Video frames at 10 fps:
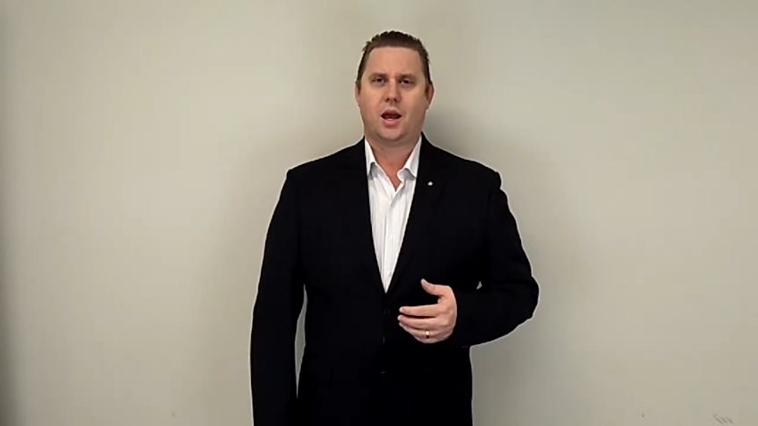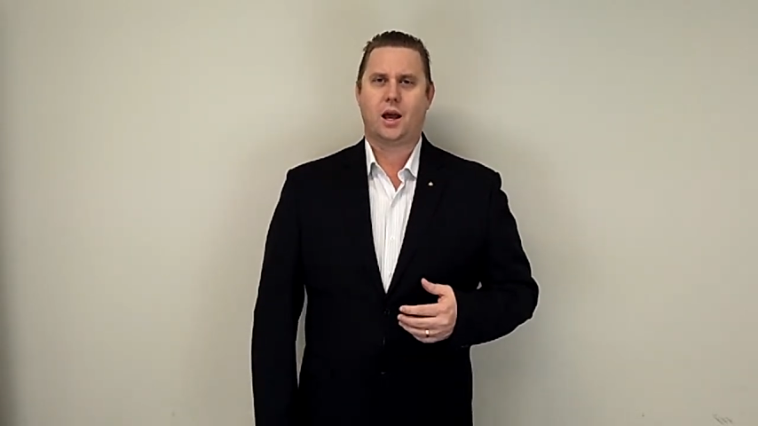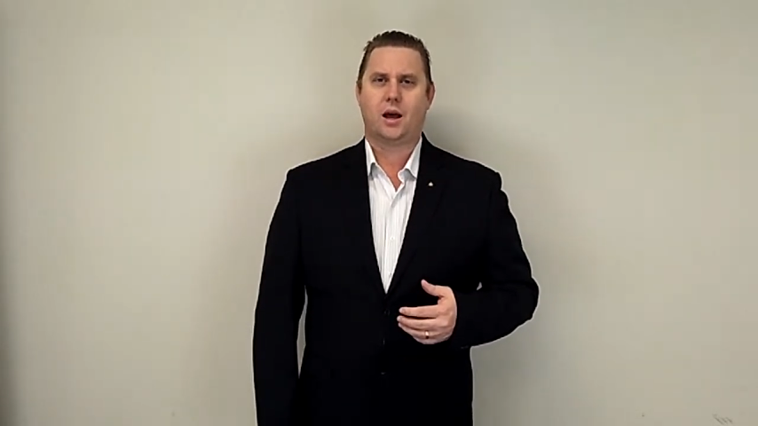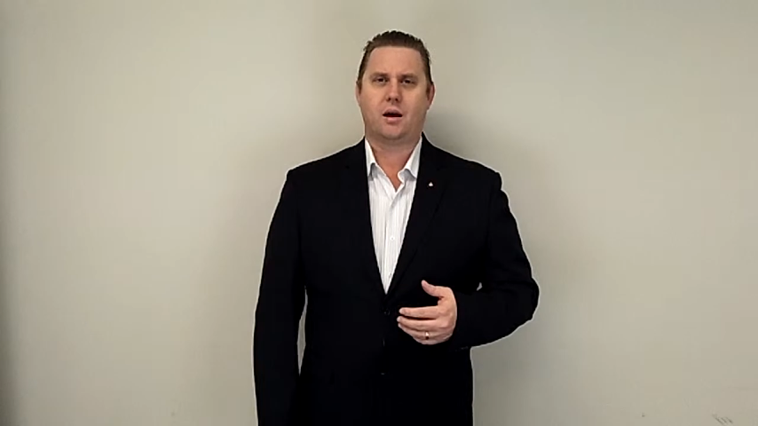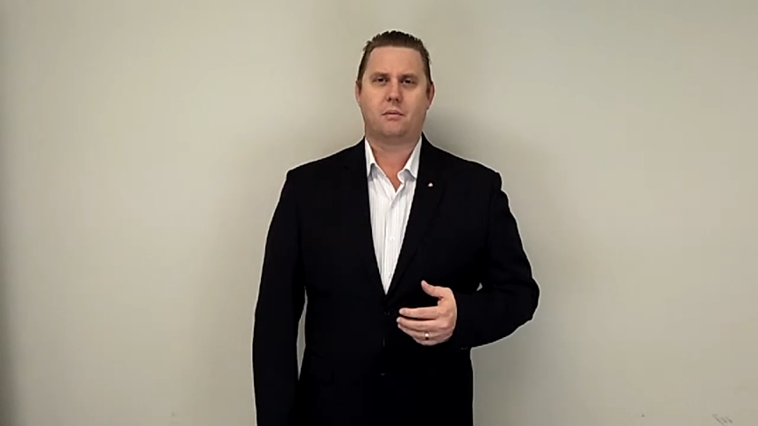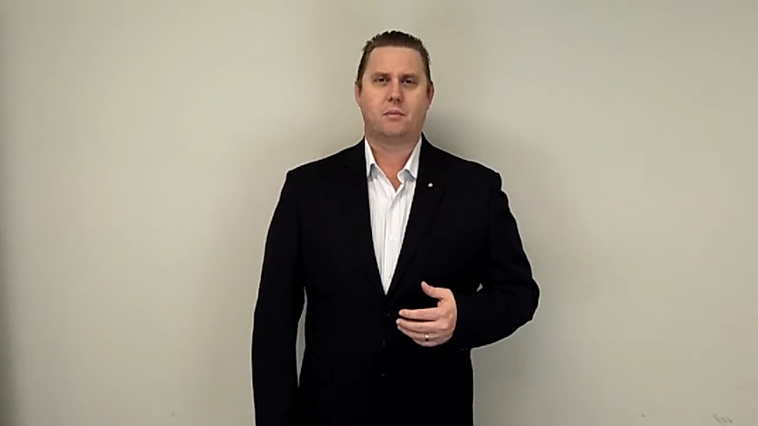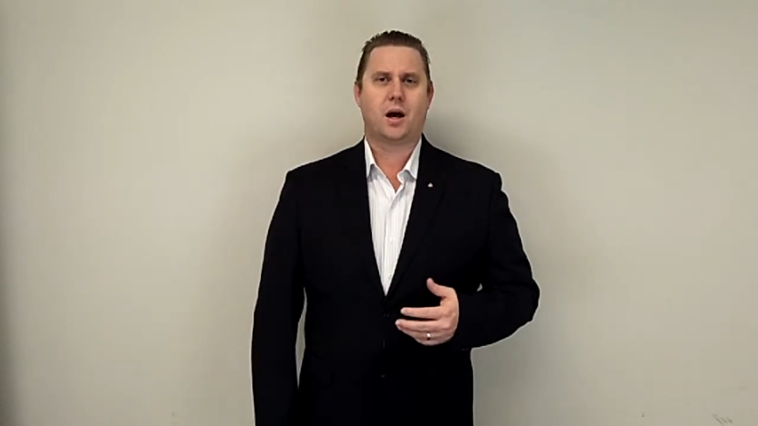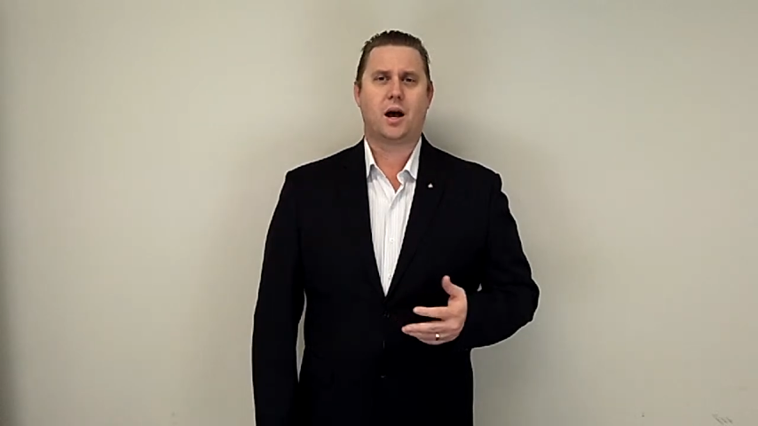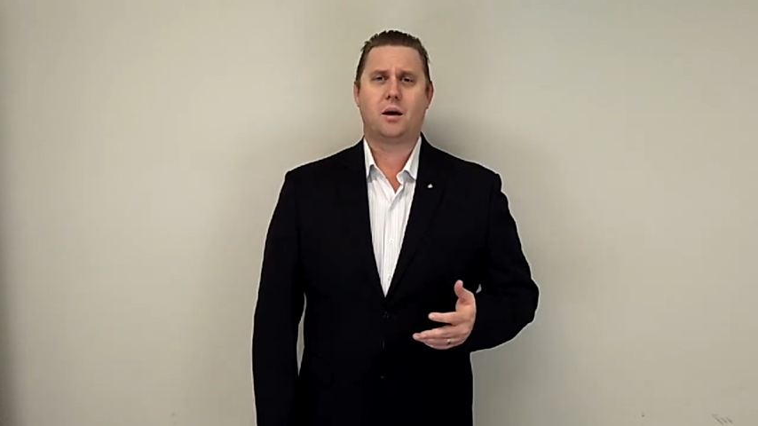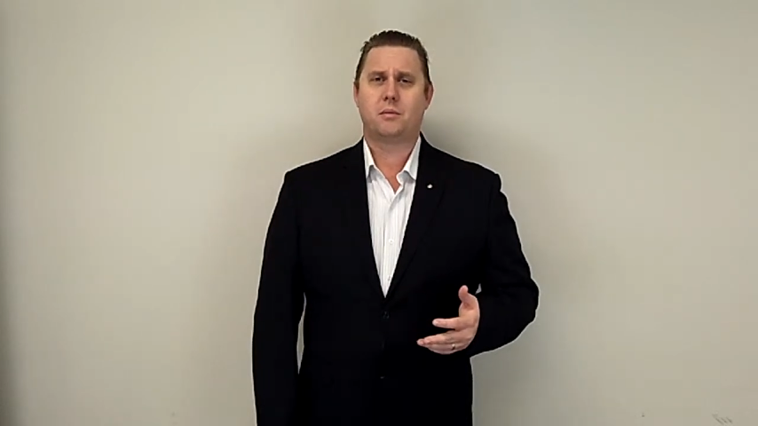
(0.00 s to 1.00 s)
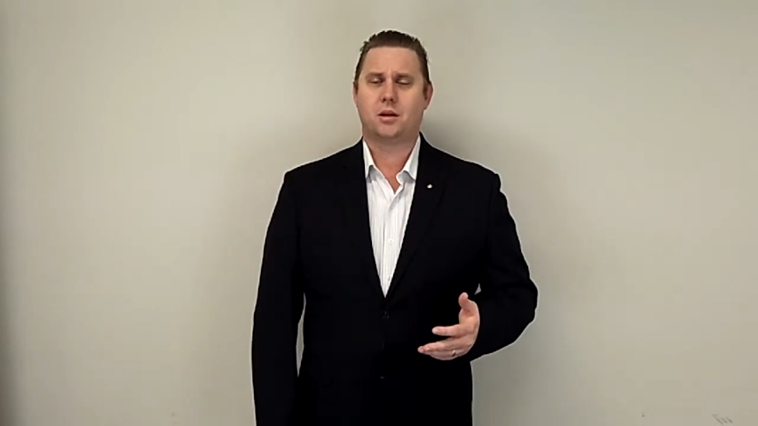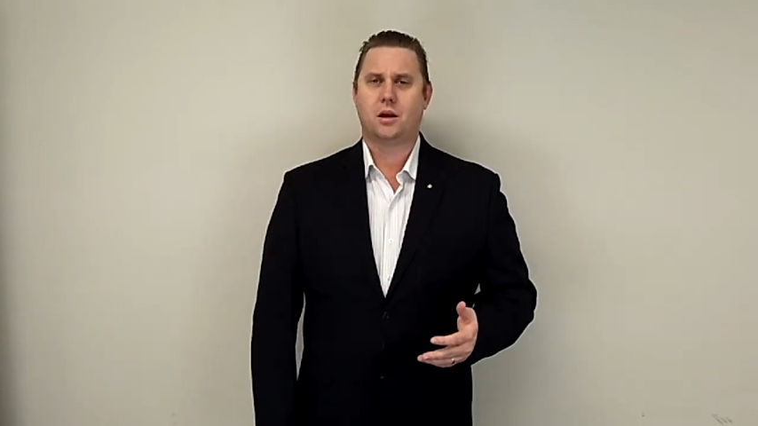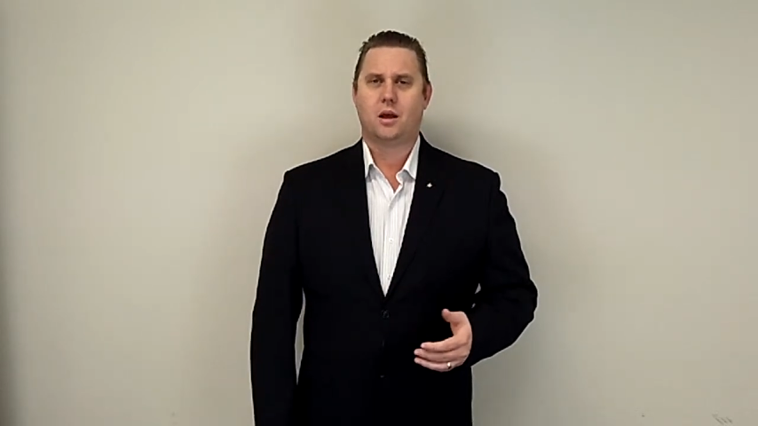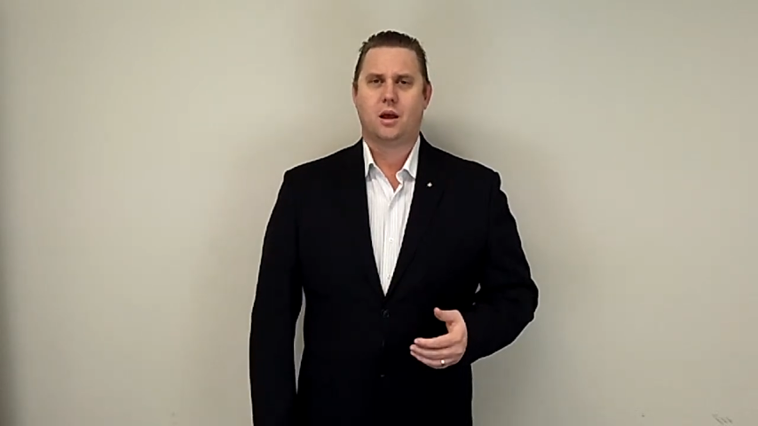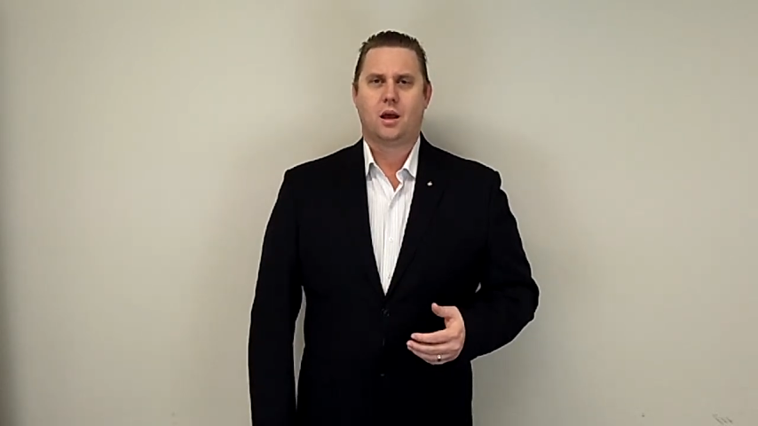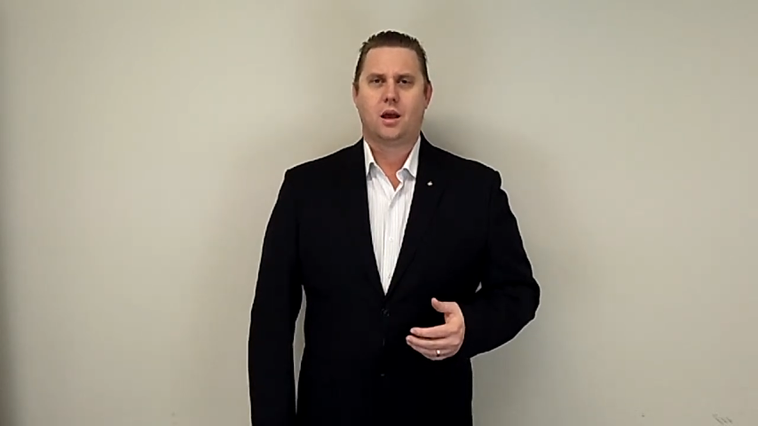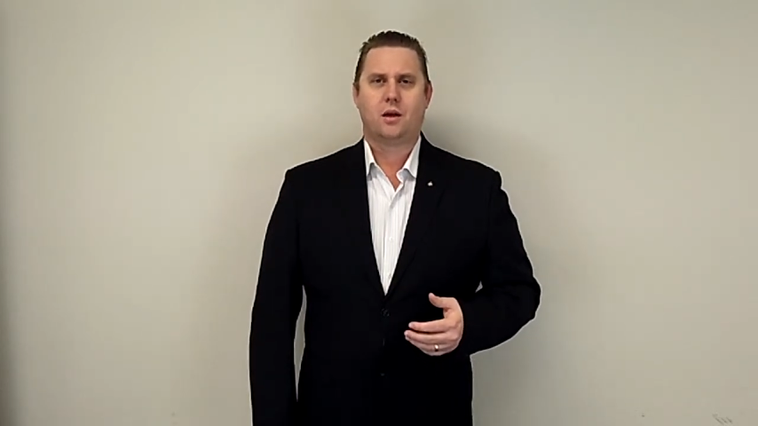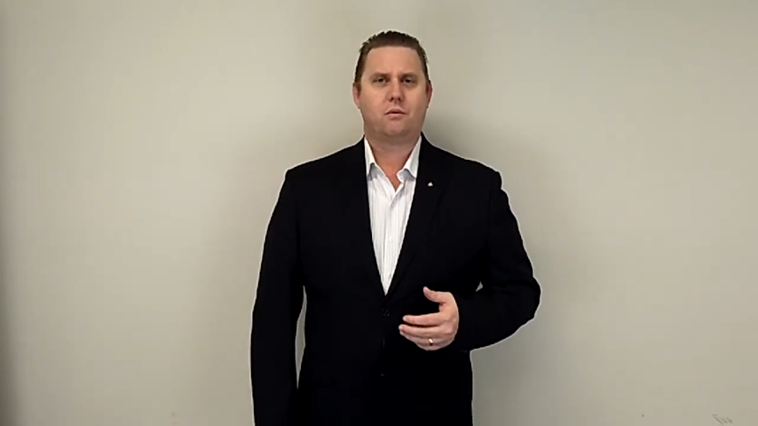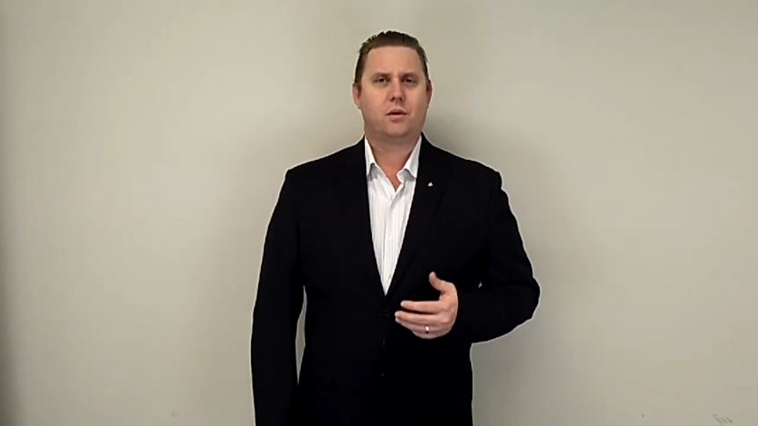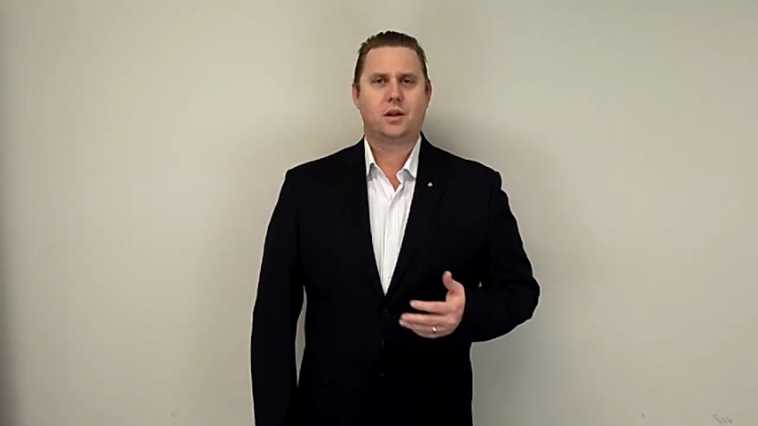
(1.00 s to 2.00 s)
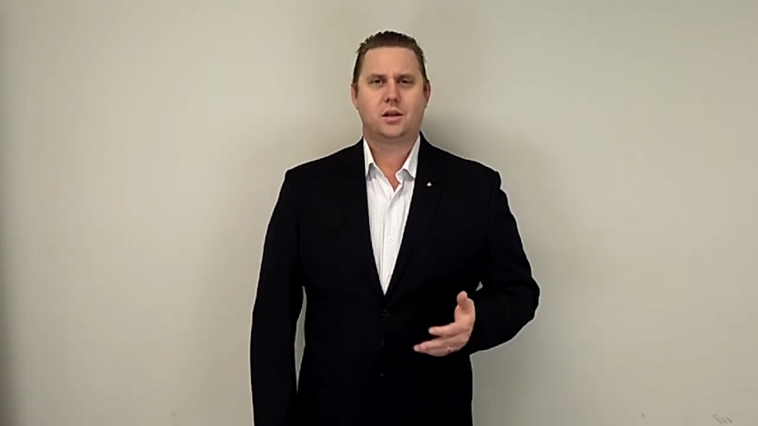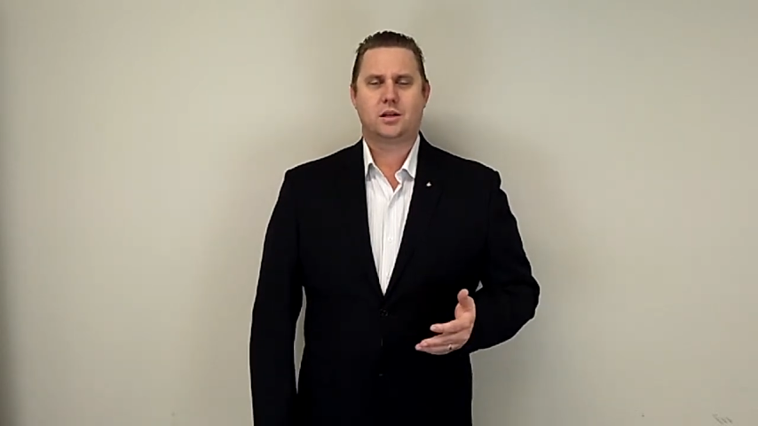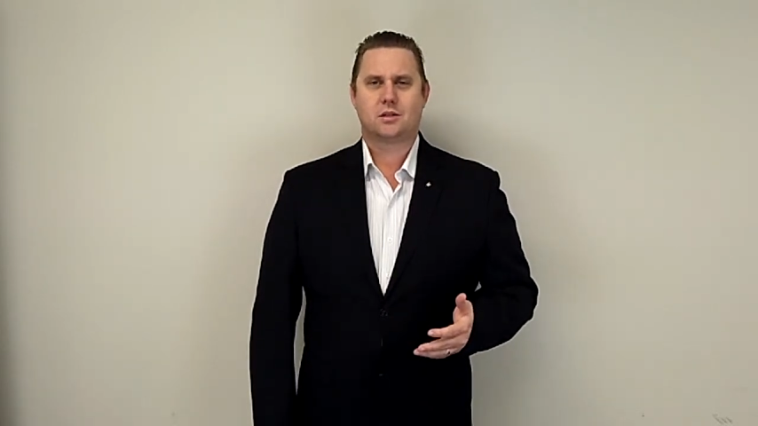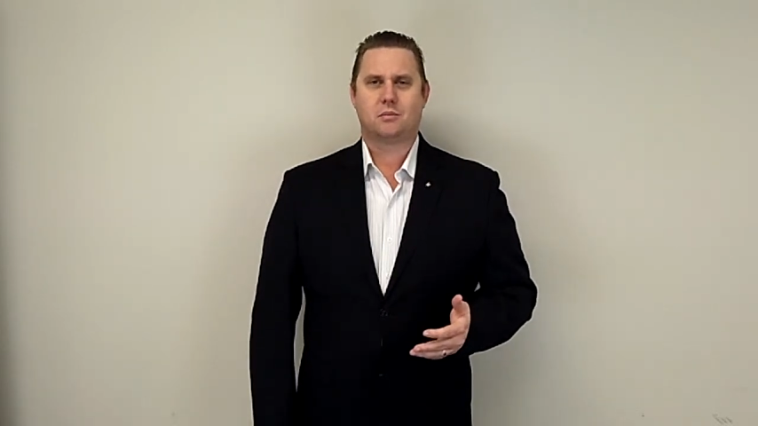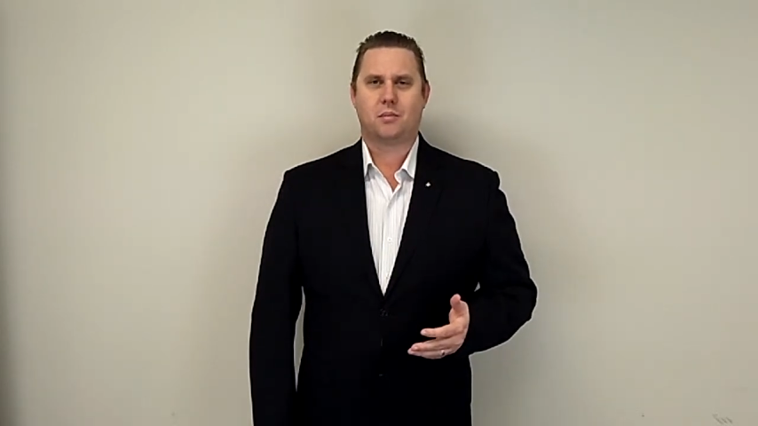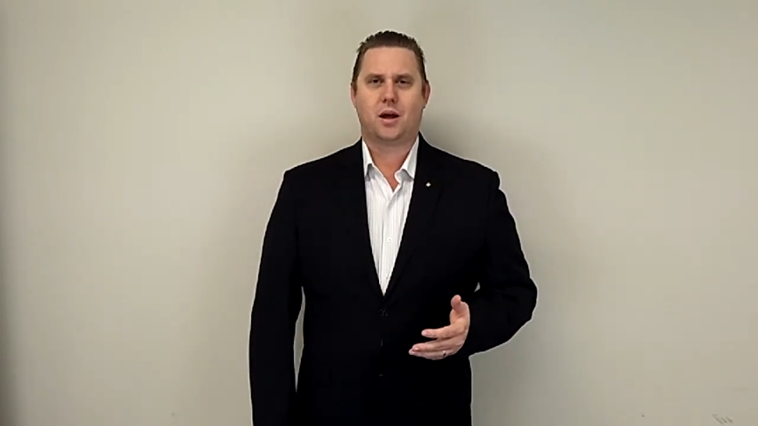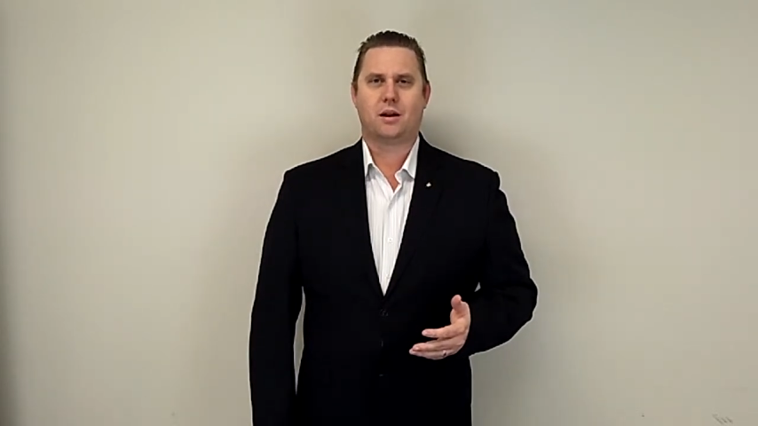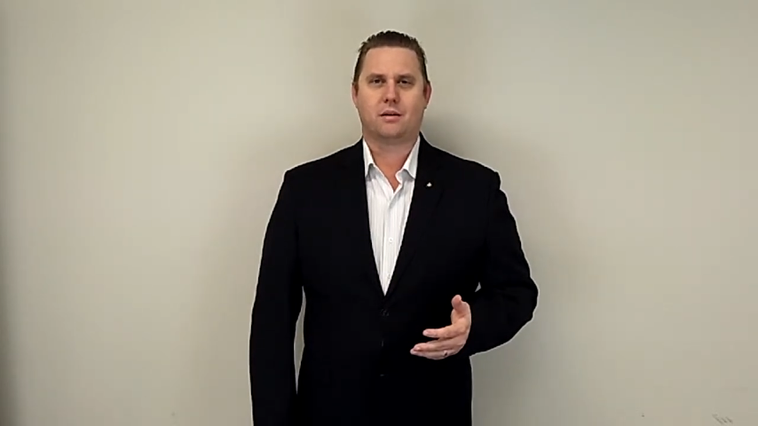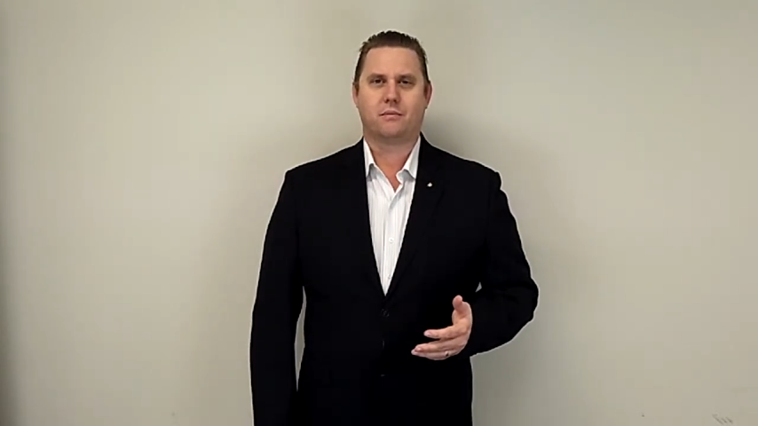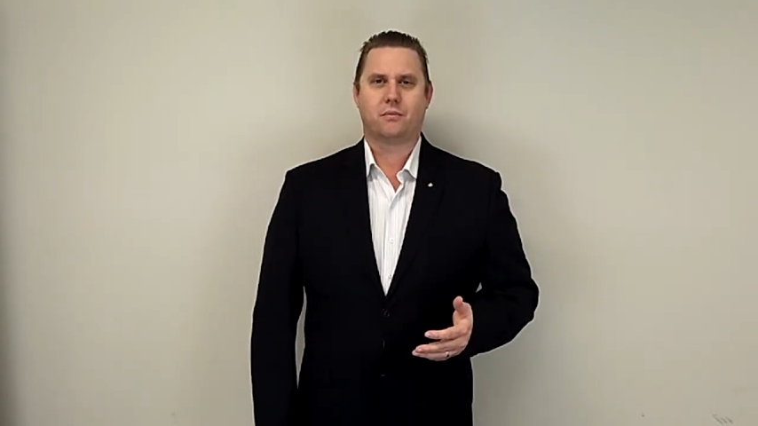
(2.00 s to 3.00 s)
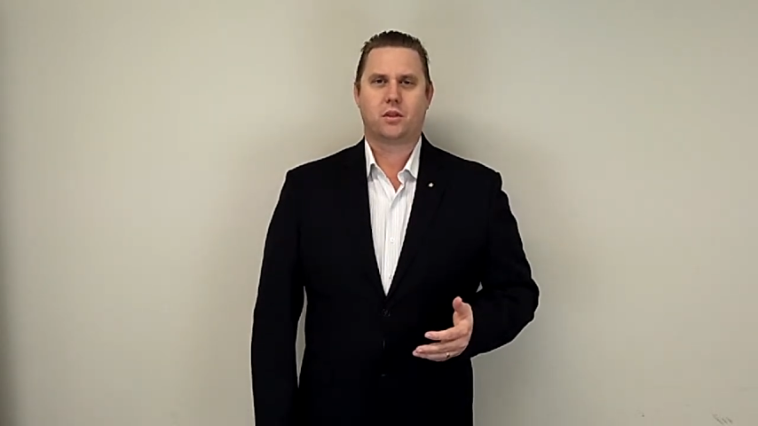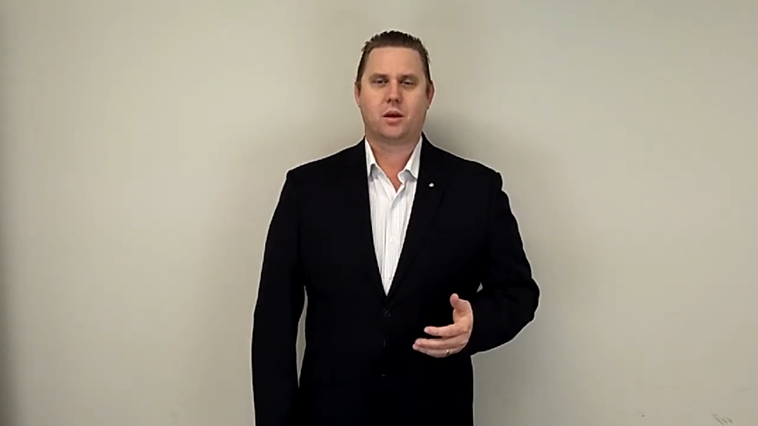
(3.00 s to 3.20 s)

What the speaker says: Muhammad. It really doesn't matter.